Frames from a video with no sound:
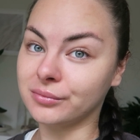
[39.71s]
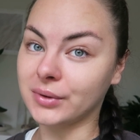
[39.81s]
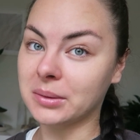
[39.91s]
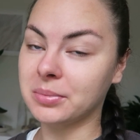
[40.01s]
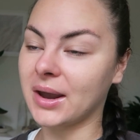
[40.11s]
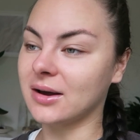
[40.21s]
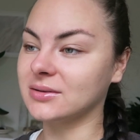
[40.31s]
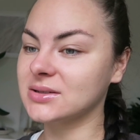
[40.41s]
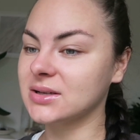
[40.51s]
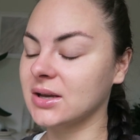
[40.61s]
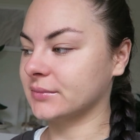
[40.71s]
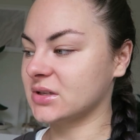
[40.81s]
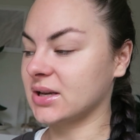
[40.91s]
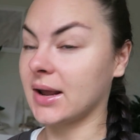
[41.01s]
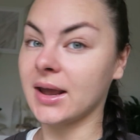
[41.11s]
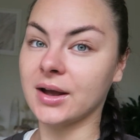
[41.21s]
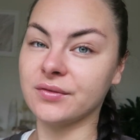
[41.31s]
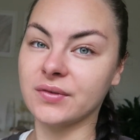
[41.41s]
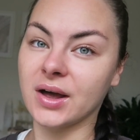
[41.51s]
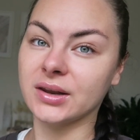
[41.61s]
bed bound. Today
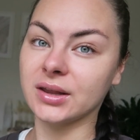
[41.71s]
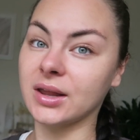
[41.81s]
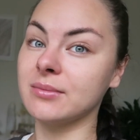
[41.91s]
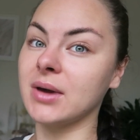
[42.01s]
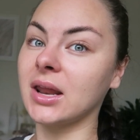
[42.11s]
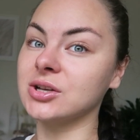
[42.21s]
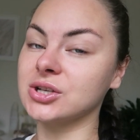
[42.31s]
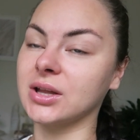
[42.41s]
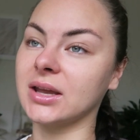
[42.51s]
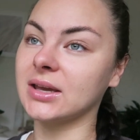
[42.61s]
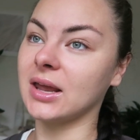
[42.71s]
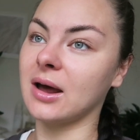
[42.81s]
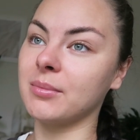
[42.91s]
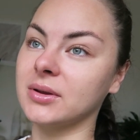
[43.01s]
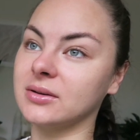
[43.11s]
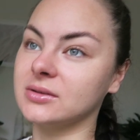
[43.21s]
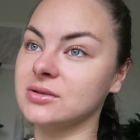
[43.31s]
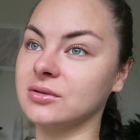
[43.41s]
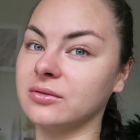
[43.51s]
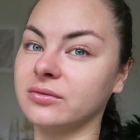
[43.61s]
I've finally managed to get up and
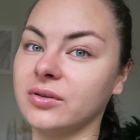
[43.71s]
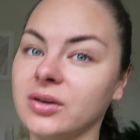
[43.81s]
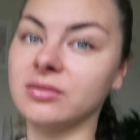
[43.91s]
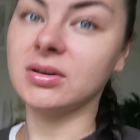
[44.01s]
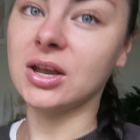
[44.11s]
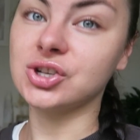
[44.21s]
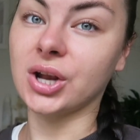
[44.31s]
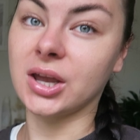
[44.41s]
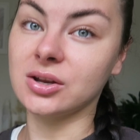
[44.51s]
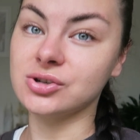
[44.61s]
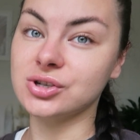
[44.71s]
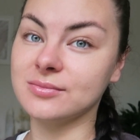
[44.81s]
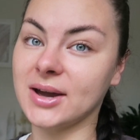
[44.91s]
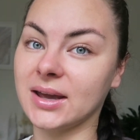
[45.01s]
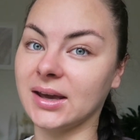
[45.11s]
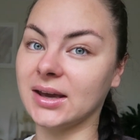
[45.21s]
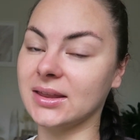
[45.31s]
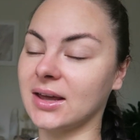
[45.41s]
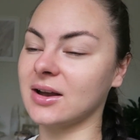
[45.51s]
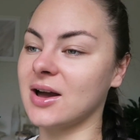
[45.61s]
sort of get changed, do my hair
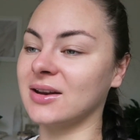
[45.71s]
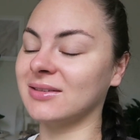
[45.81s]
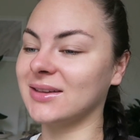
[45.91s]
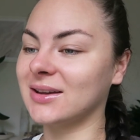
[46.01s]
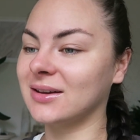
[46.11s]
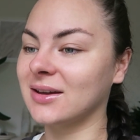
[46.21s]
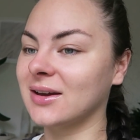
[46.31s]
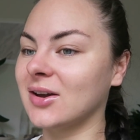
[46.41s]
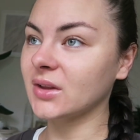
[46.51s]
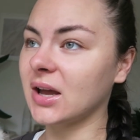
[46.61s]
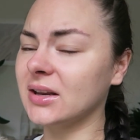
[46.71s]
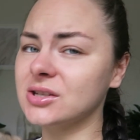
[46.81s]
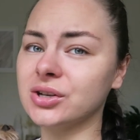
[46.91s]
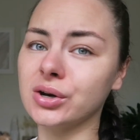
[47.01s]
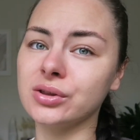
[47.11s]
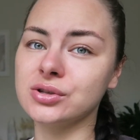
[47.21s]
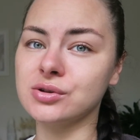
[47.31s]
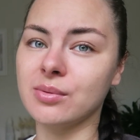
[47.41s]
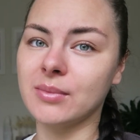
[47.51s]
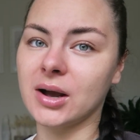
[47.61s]
and that kind of thing. I need to go to the
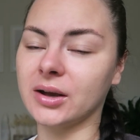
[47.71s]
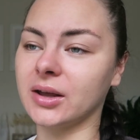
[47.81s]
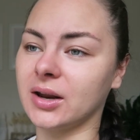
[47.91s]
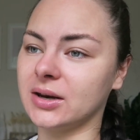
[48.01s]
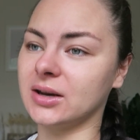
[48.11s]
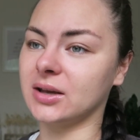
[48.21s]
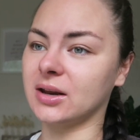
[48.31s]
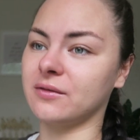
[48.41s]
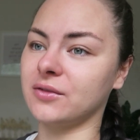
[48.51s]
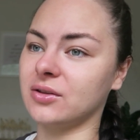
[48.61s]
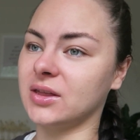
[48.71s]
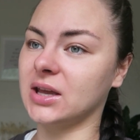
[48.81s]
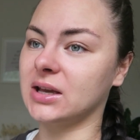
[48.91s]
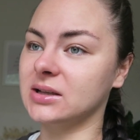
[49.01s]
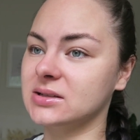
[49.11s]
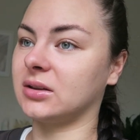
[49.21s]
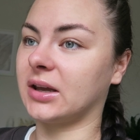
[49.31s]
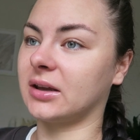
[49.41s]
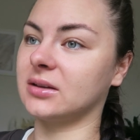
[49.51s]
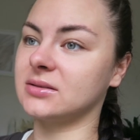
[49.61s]
supermarket. I need to get a few things,
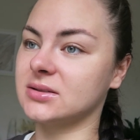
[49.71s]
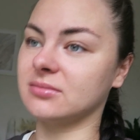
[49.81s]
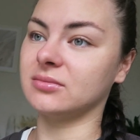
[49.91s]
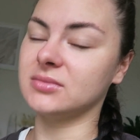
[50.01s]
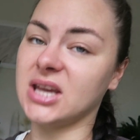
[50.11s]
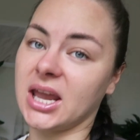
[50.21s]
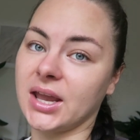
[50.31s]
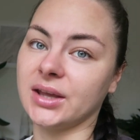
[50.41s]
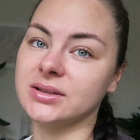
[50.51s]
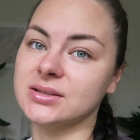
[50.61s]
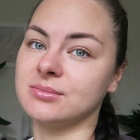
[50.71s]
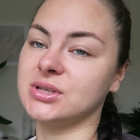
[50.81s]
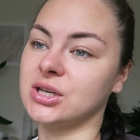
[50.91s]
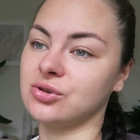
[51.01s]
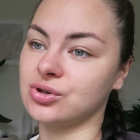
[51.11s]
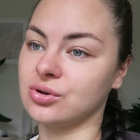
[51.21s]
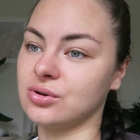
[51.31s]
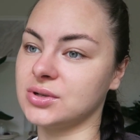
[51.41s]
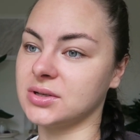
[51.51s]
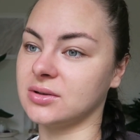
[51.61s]
like some tea and some
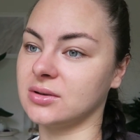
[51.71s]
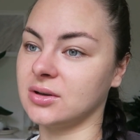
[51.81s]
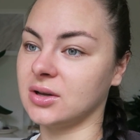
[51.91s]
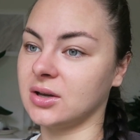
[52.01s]
tissues and